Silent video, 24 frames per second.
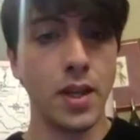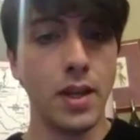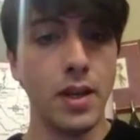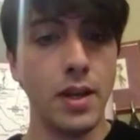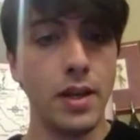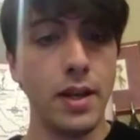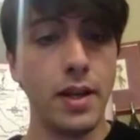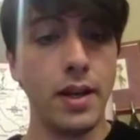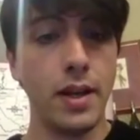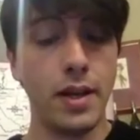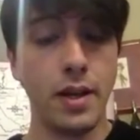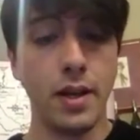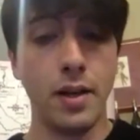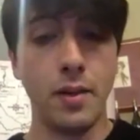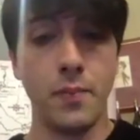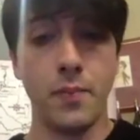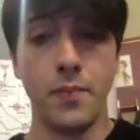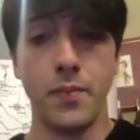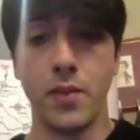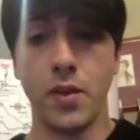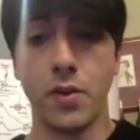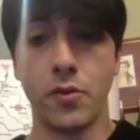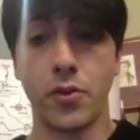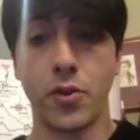
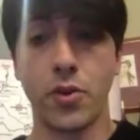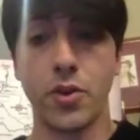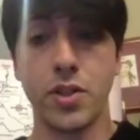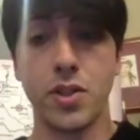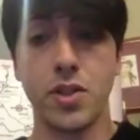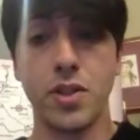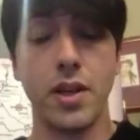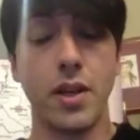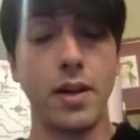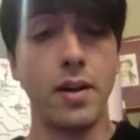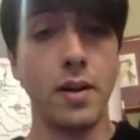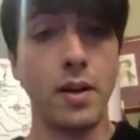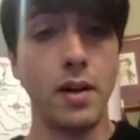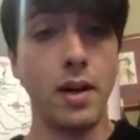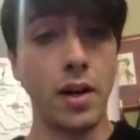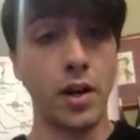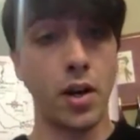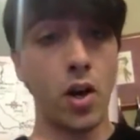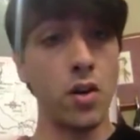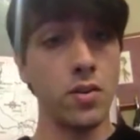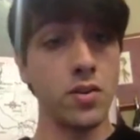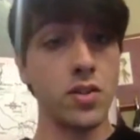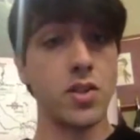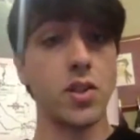of course a
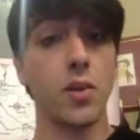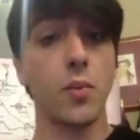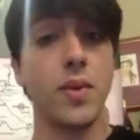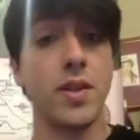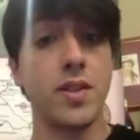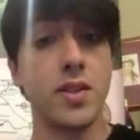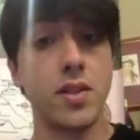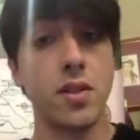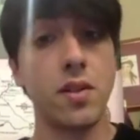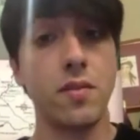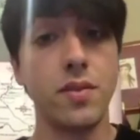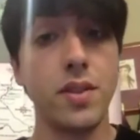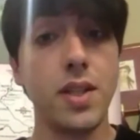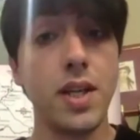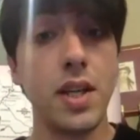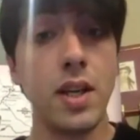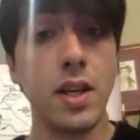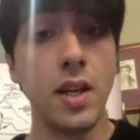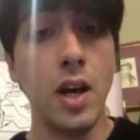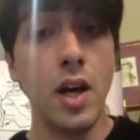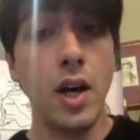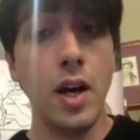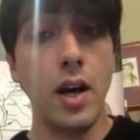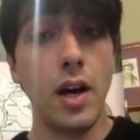consequence of the
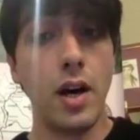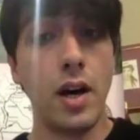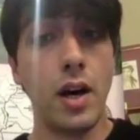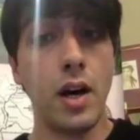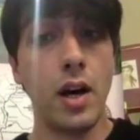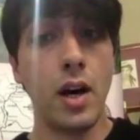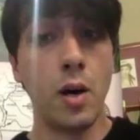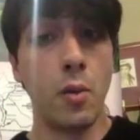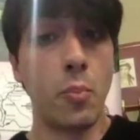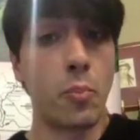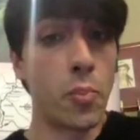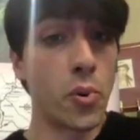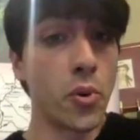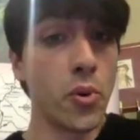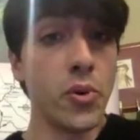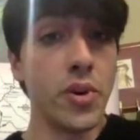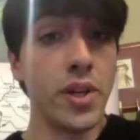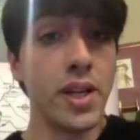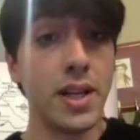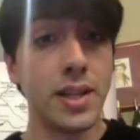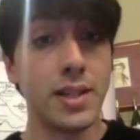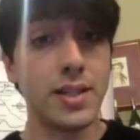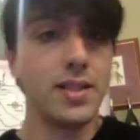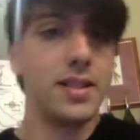
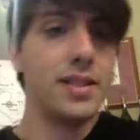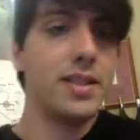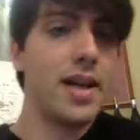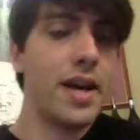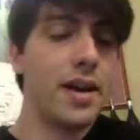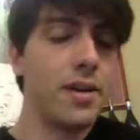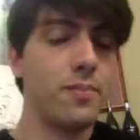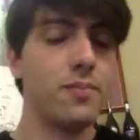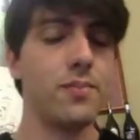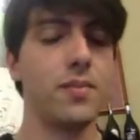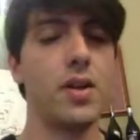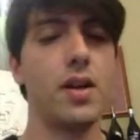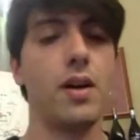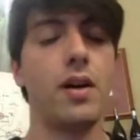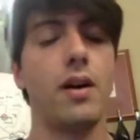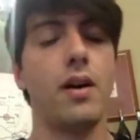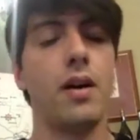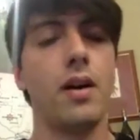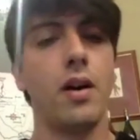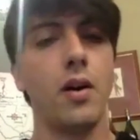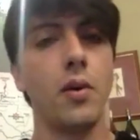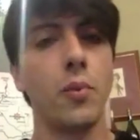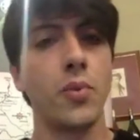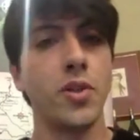pruning that
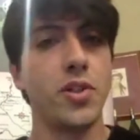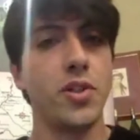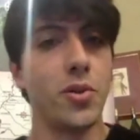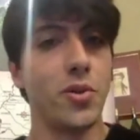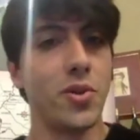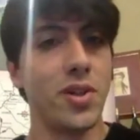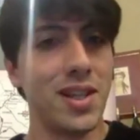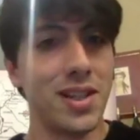we do